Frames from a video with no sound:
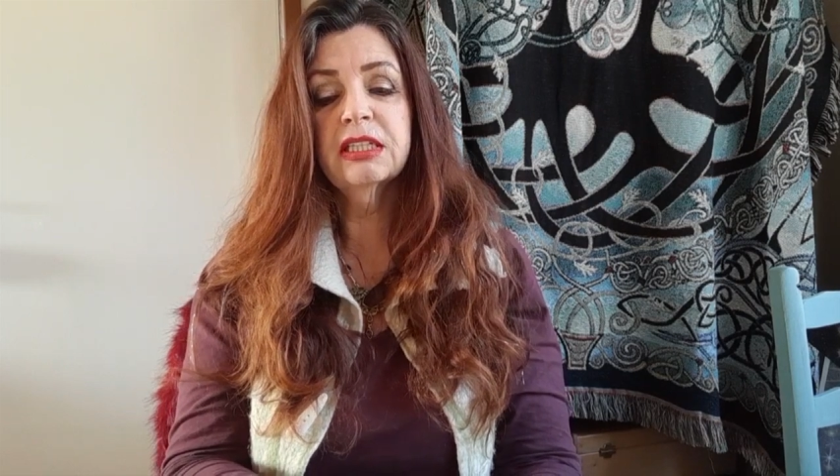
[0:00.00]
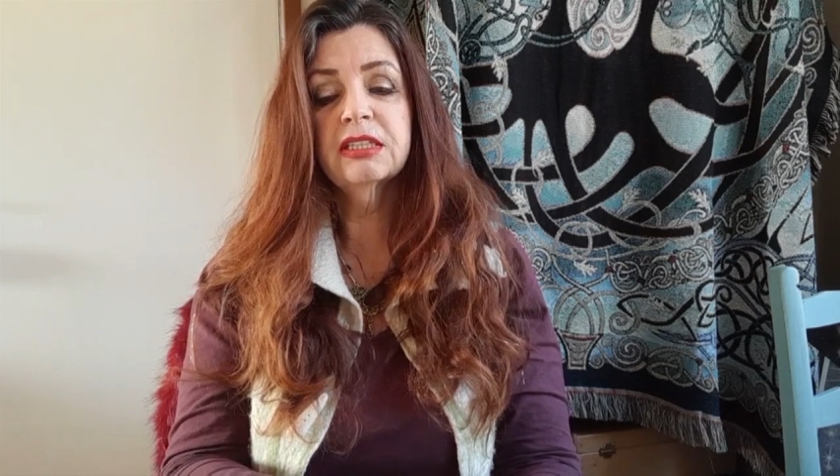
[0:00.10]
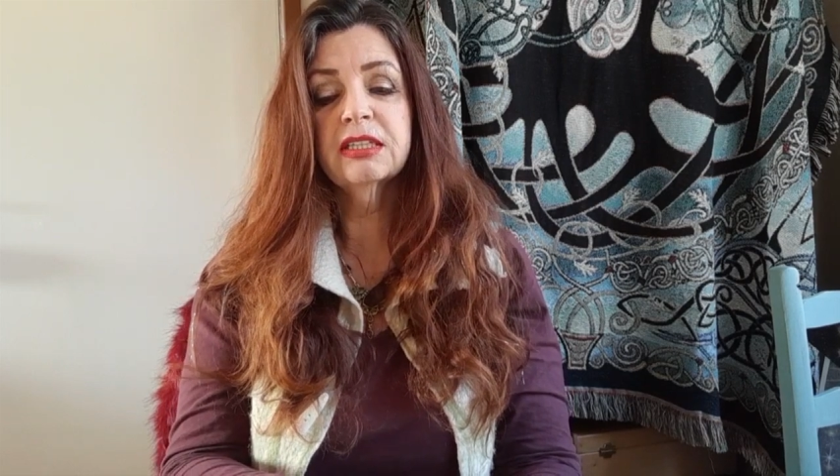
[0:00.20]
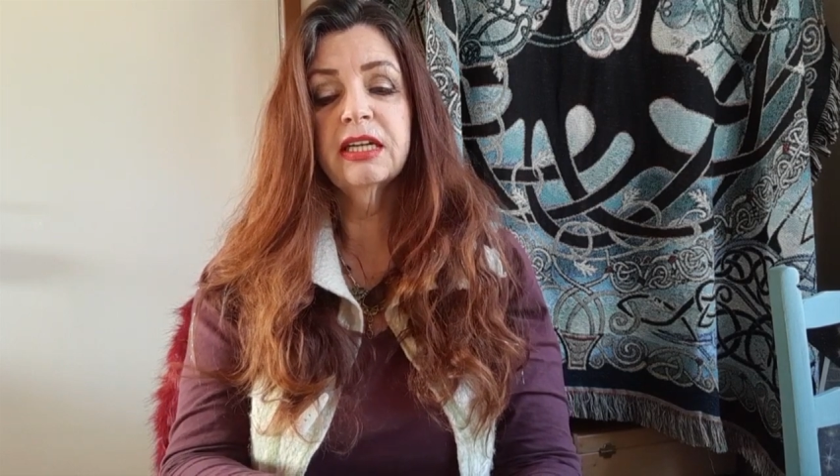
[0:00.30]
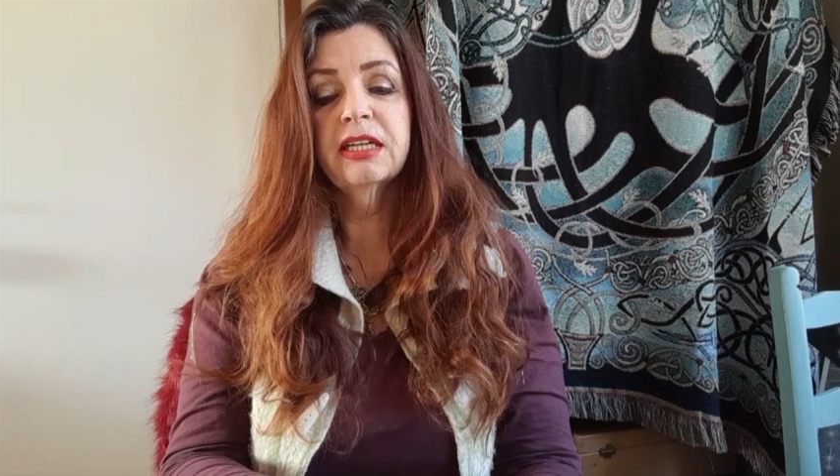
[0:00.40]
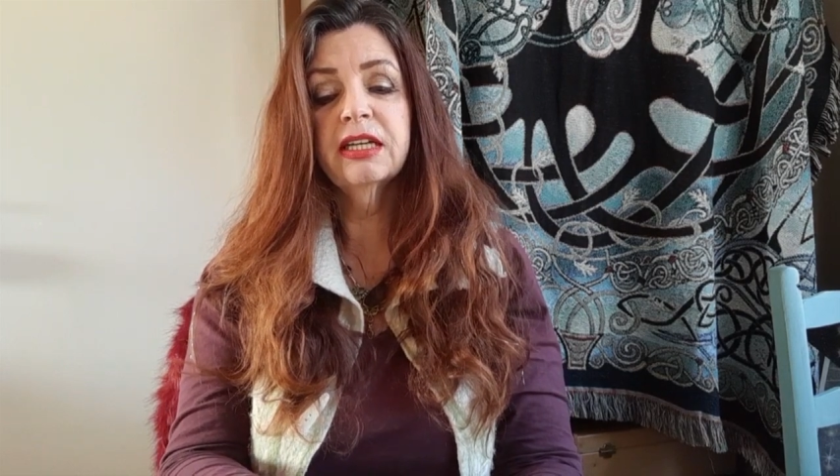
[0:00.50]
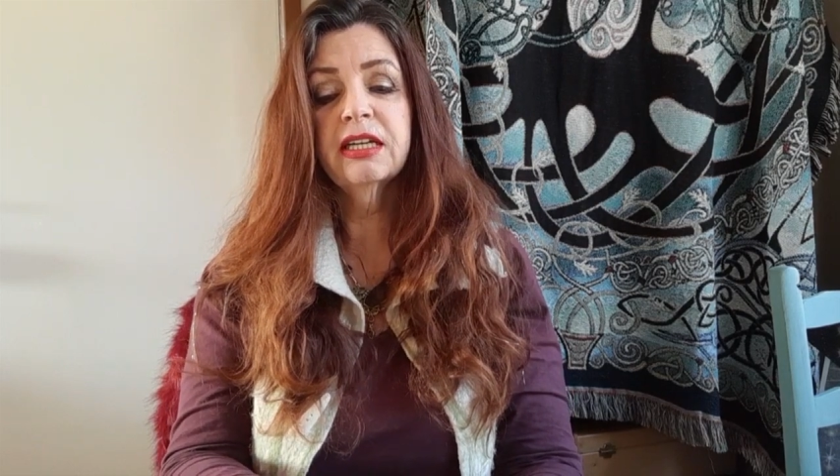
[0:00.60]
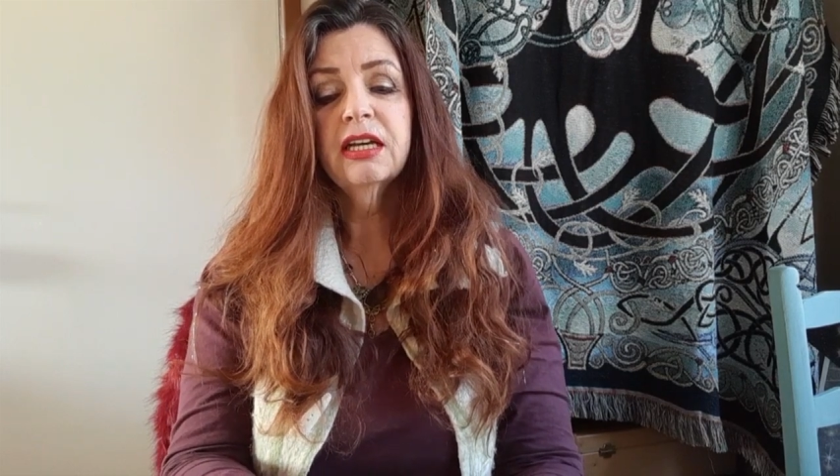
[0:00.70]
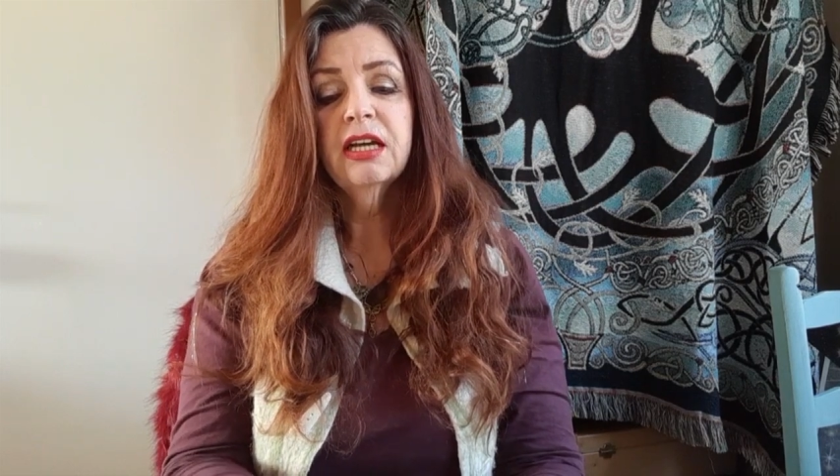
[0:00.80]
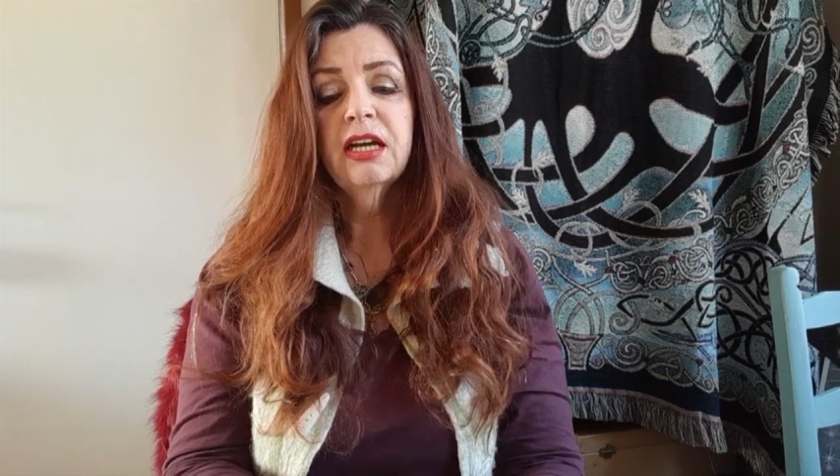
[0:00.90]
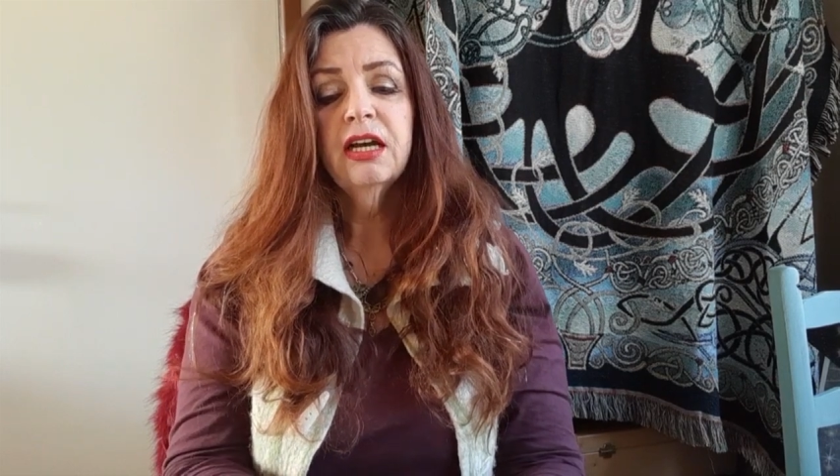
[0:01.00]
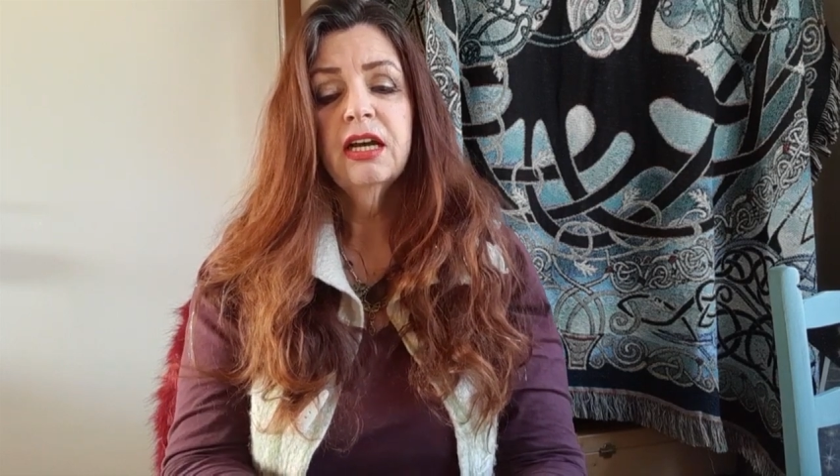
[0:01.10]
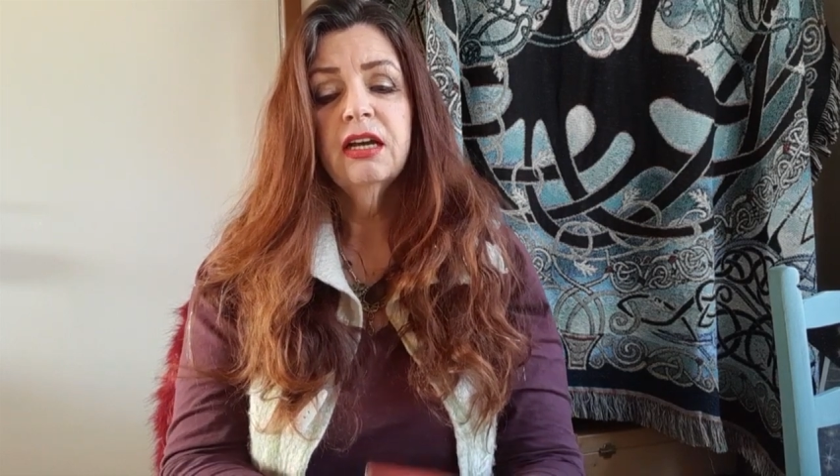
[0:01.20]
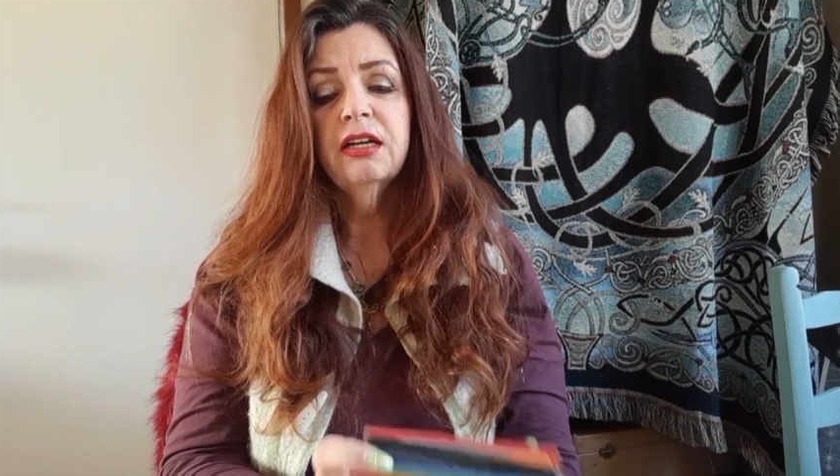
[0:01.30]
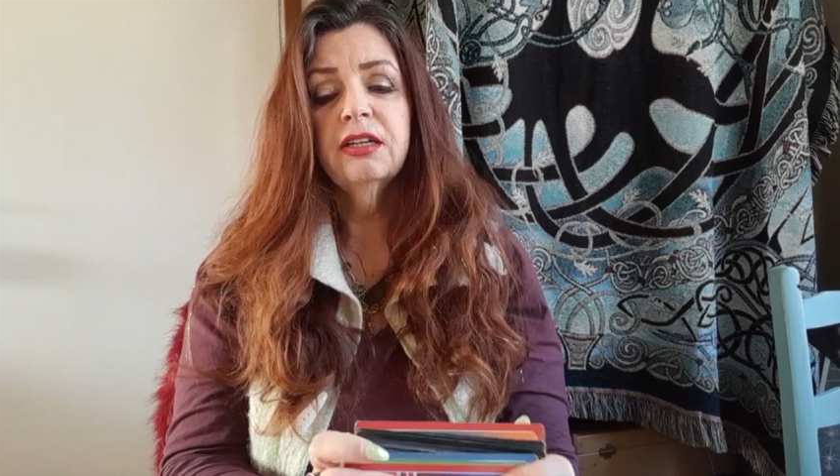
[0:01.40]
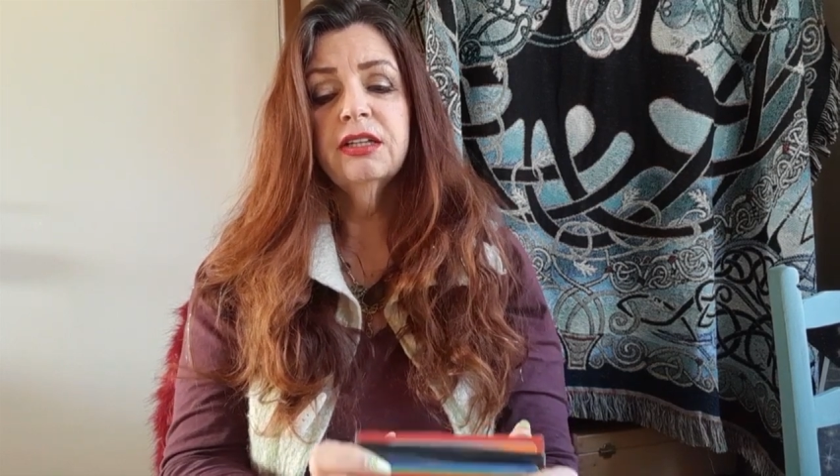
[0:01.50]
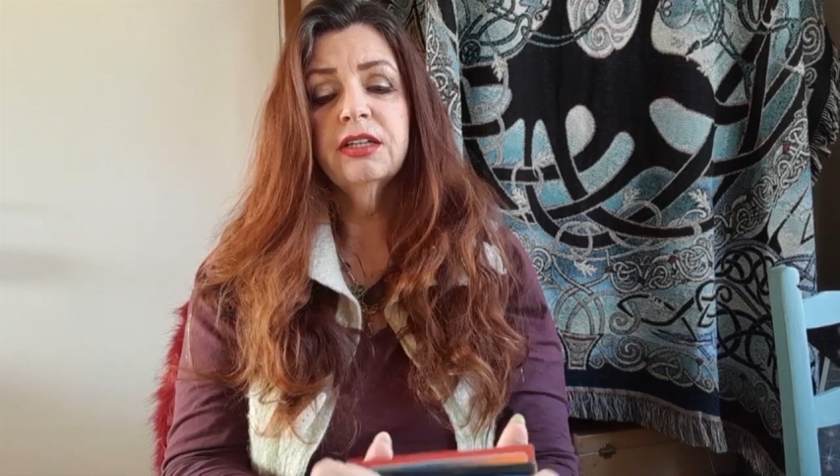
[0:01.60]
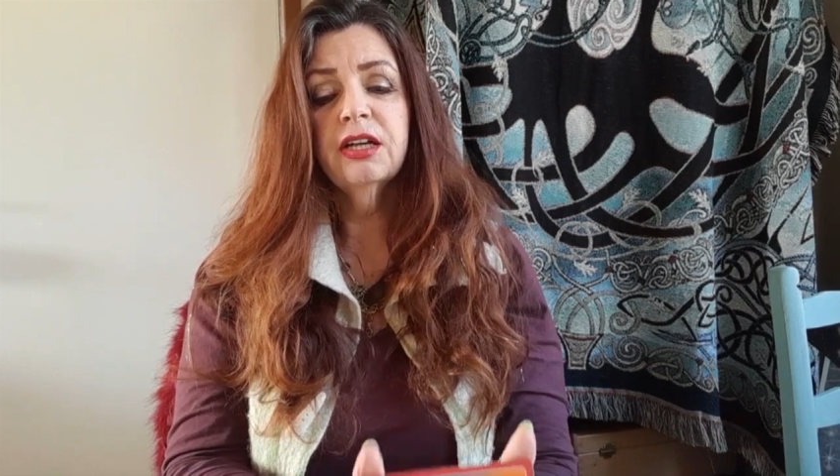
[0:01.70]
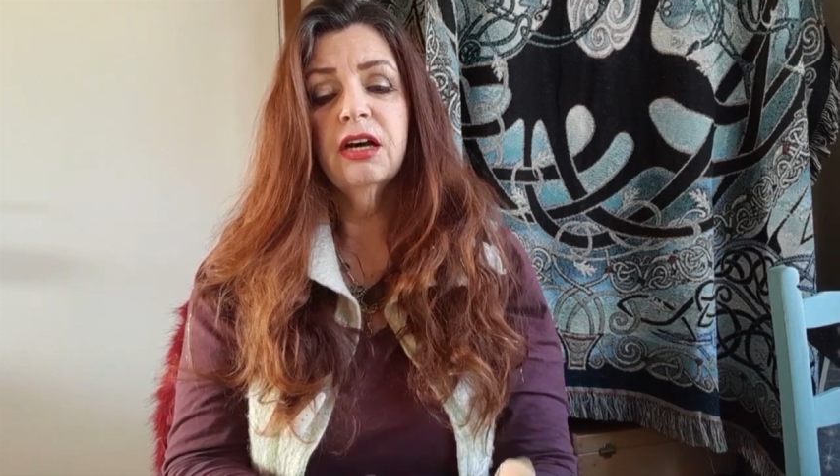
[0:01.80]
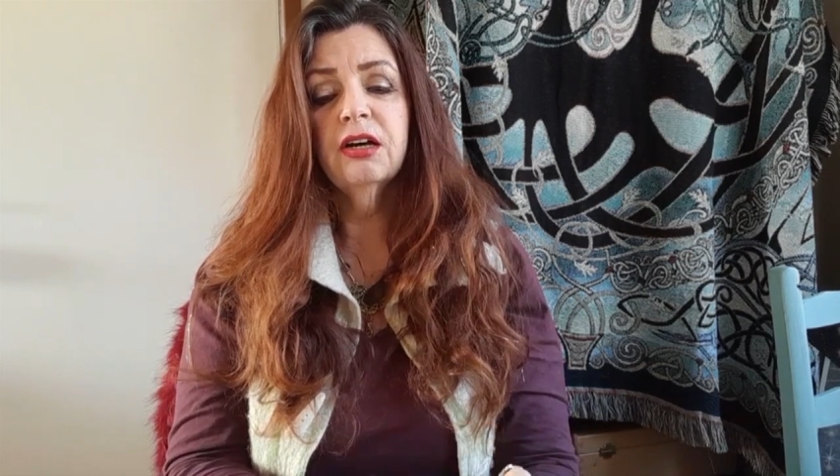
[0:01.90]
is saying,
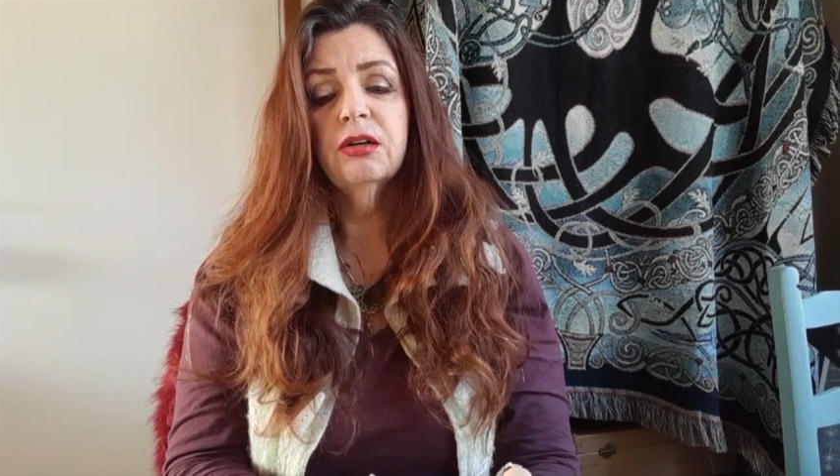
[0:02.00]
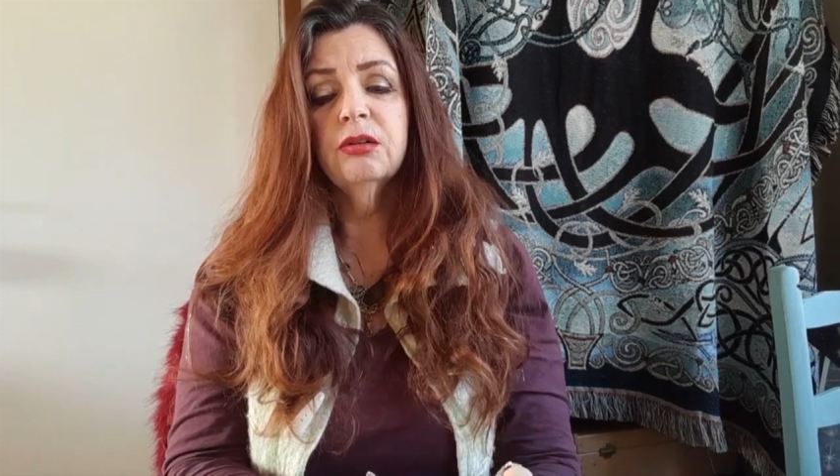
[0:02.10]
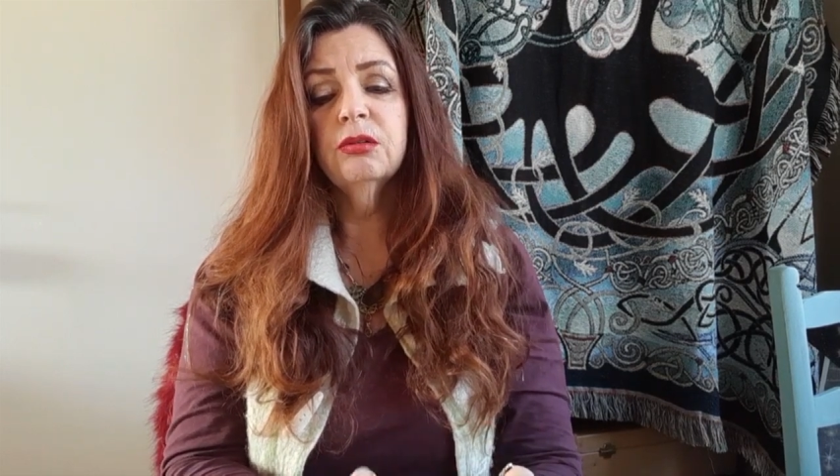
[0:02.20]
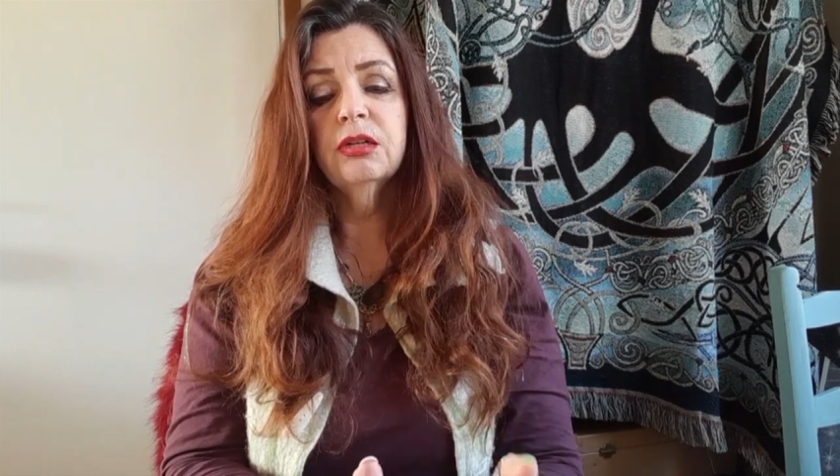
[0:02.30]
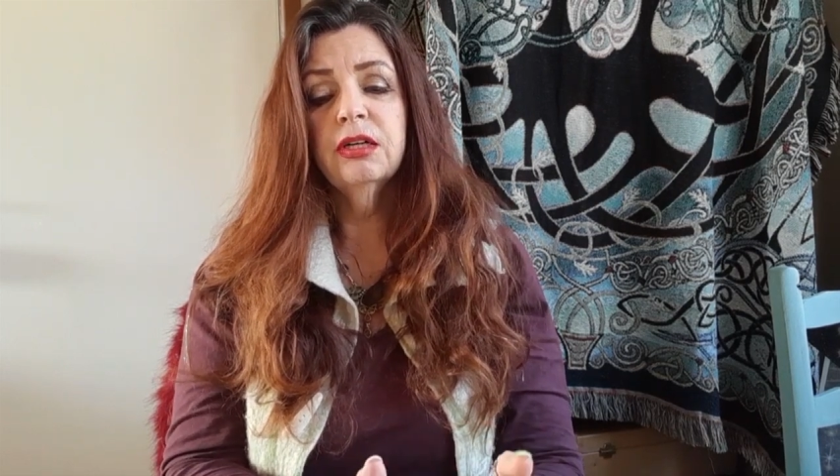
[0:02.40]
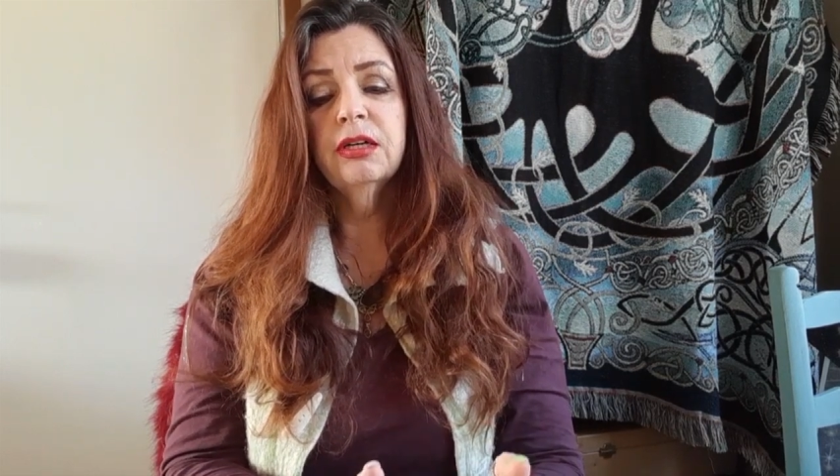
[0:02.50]
you know,